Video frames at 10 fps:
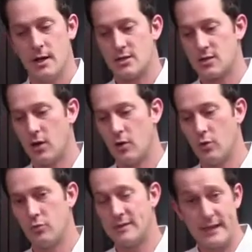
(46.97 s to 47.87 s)

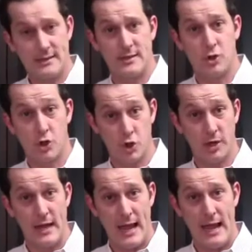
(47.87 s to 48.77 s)
So data centers
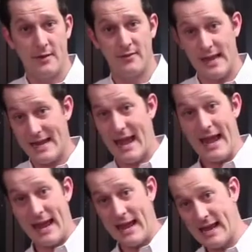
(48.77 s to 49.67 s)
should have an
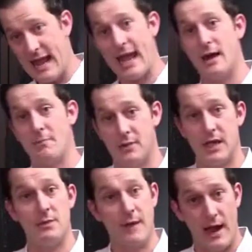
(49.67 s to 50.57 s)
A and a
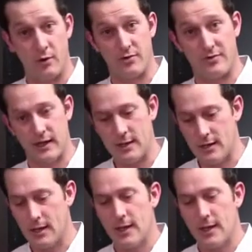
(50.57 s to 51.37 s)
B power feed,